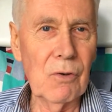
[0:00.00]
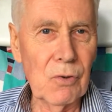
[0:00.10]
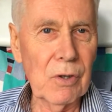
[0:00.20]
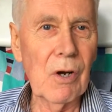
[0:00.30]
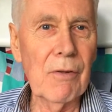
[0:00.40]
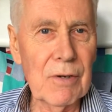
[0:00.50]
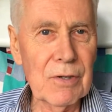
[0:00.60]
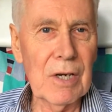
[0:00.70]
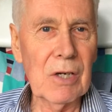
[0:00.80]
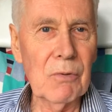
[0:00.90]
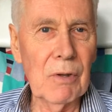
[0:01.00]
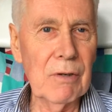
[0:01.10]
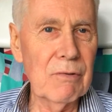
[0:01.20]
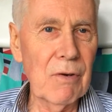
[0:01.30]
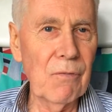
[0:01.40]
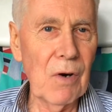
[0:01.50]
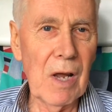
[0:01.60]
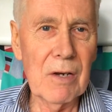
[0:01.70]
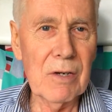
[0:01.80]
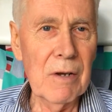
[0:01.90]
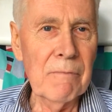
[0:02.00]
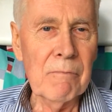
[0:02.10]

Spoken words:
doing all these things while he was in France.